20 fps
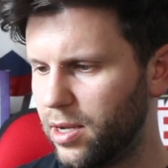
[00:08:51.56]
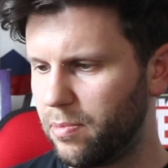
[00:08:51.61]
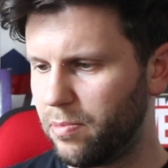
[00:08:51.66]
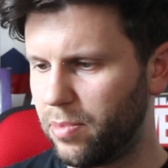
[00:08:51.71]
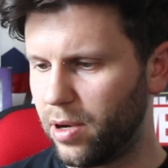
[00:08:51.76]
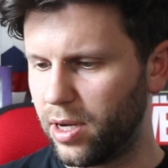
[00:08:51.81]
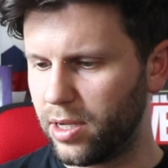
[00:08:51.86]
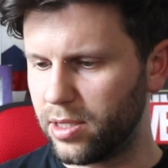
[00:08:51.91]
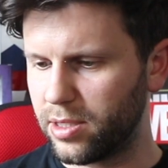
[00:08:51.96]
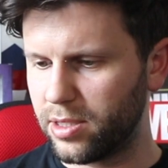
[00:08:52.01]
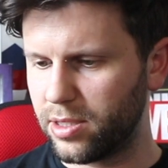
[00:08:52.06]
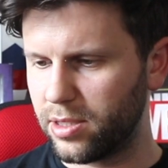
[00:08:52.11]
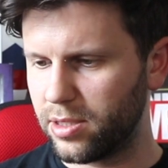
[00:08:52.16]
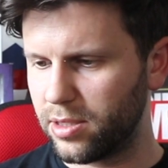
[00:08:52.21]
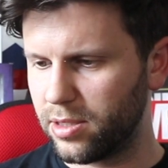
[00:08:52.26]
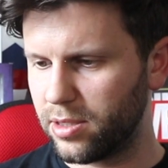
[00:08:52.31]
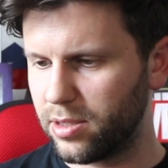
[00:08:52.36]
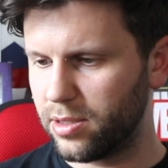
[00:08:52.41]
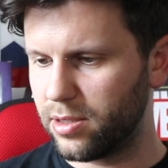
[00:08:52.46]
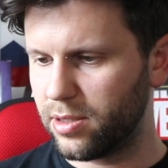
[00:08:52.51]
But
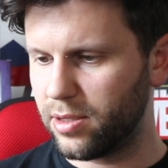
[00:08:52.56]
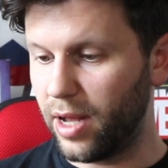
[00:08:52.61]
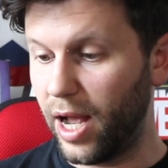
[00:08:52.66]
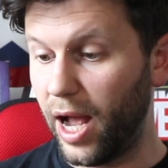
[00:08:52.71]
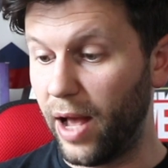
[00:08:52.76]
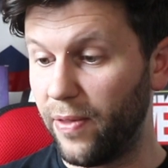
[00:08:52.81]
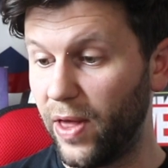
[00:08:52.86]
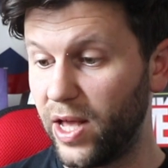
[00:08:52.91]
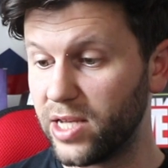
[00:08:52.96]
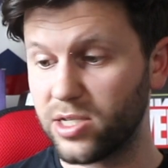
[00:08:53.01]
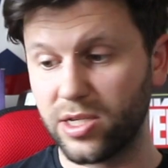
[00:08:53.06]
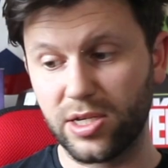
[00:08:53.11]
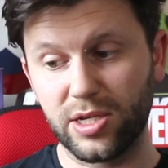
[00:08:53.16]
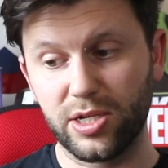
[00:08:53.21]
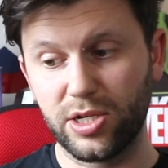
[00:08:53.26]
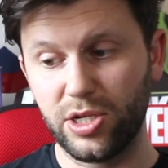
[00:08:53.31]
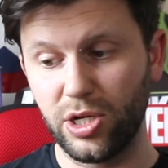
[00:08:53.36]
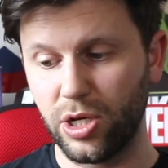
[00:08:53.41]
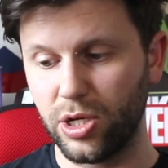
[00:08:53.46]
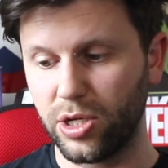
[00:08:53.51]
ah, that's
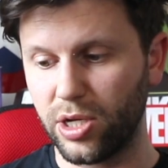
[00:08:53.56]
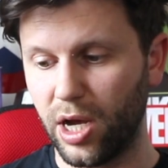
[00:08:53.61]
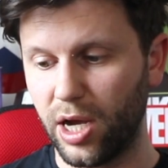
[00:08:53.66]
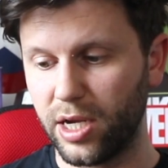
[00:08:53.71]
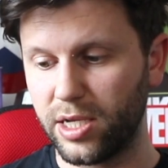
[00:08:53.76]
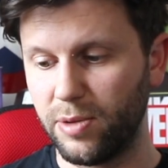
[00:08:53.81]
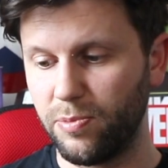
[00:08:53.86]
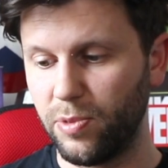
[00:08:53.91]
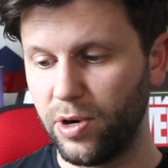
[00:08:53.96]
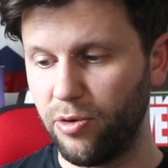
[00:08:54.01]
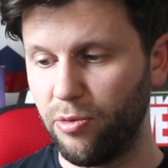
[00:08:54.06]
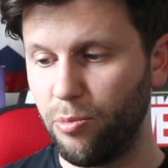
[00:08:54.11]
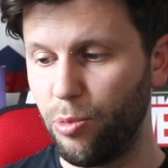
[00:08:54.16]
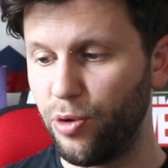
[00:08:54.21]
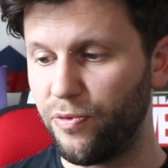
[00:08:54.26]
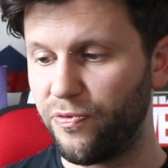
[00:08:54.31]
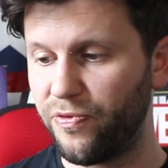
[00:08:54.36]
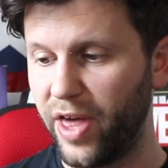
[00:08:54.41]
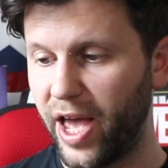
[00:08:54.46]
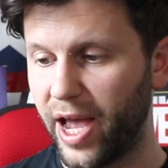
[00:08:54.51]
good. I did want to
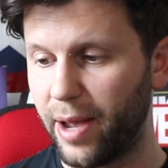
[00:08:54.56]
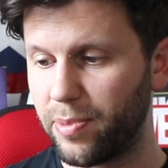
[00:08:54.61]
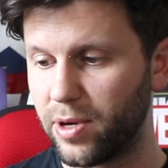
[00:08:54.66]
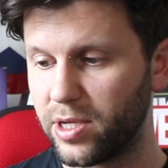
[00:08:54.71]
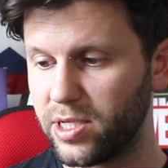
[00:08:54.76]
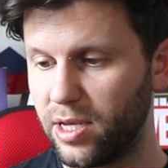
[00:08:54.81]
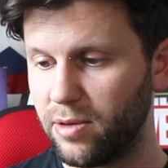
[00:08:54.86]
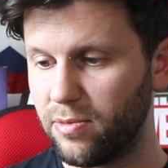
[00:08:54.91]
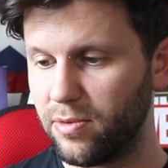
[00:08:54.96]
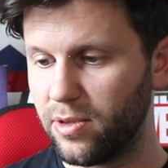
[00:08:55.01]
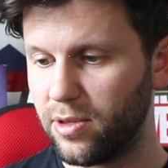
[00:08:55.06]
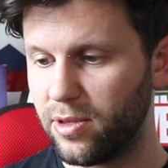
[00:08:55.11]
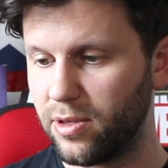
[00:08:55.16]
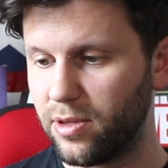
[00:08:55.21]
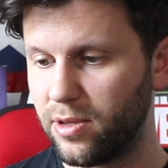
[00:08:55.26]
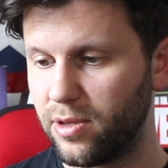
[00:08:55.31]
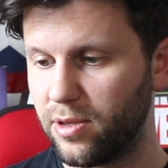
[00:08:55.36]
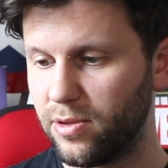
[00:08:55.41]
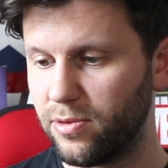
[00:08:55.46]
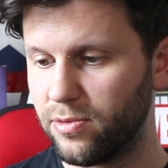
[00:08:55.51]
remove that because it
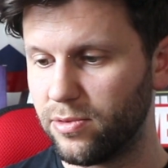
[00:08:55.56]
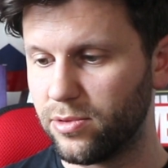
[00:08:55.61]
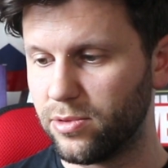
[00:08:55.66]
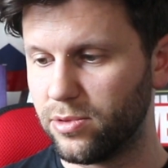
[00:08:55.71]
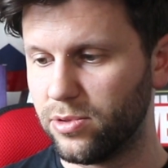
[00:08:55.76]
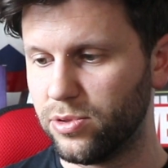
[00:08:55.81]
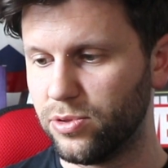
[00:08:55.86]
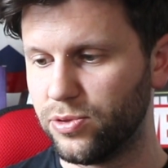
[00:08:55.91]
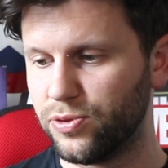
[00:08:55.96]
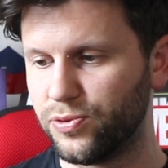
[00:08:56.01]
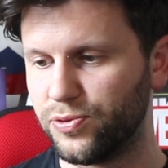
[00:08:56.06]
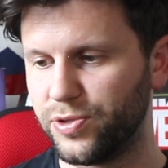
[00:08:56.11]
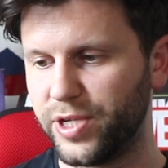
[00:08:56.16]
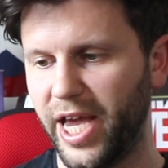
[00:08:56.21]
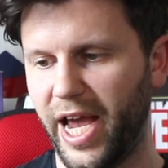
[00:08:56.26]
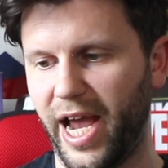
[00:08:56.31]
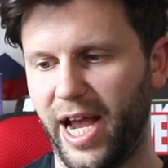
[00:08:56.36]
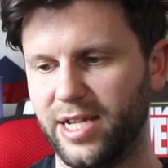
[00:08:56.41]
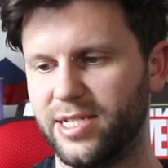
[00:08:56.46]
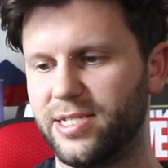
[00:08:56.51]
Oh,
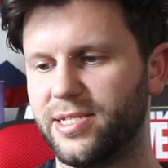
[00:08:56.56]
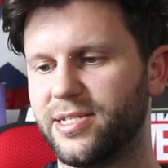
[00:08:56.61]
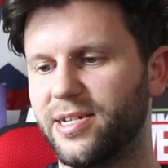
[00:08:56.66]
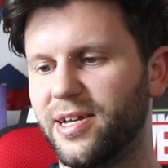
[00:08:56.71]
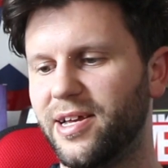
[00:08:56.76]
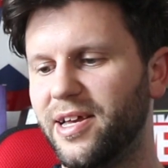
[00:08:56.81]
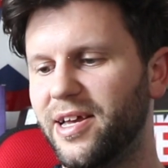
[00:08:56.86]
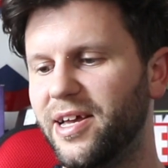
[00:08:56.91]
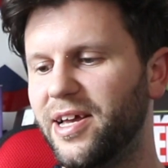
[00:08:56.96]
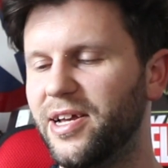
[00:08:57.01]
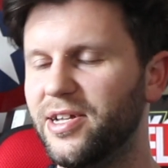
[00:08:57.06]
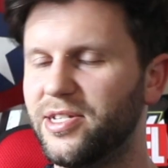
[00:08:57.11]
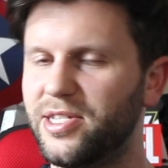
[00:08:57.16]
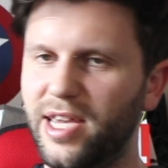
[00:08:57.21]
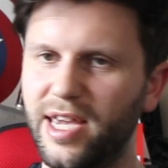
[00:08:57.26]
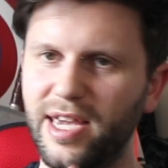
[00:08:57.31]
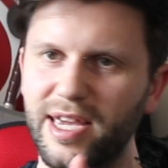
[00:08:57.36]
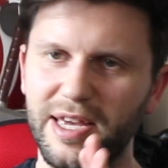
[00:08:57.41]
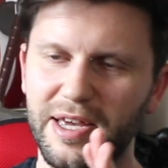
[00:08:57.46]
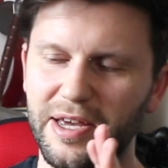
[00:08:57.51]
yes.
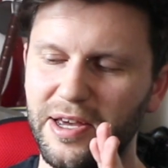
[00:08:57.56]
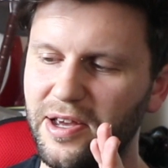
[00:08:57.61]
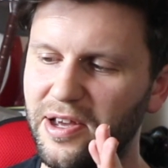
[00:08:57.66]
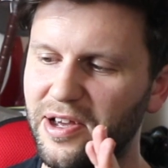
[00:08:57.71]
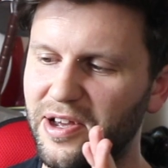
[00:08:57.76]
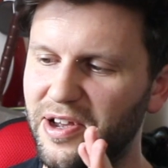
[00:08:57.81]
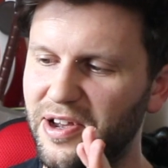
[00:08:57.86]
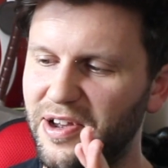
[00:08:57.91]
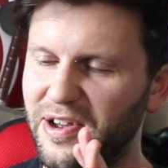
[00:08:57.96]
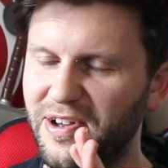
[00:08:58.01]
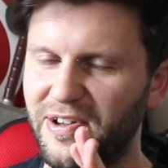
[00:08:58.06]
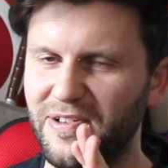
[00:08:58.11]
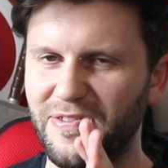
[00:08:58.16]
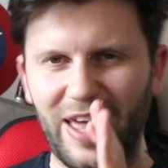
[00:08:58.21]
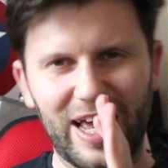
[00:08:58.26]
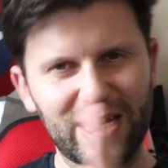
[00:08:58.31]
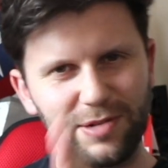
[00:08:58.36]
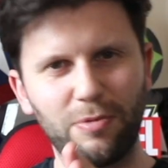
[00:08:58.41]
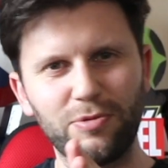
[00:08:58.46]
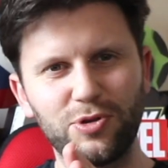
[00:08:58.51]
See,
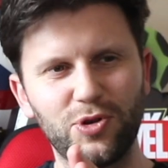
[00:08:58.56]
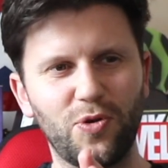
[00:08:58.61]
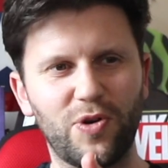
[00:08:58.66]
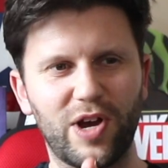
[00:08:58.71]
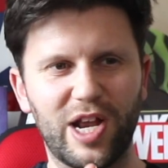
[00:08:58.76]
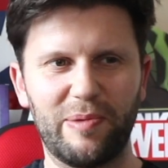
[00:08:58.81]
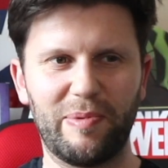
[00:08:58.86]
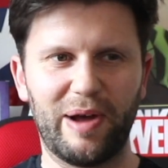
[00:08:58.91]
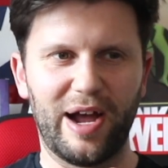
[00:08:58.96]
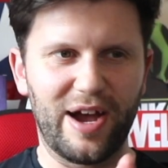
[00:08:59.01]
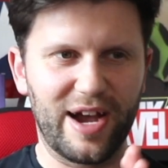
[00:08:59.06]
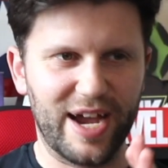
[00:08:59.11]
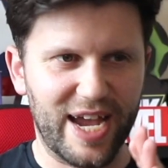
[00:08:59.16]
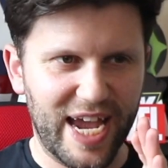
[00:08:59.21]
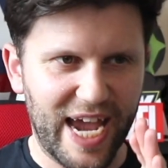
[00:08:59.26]
that's what I'm talking about.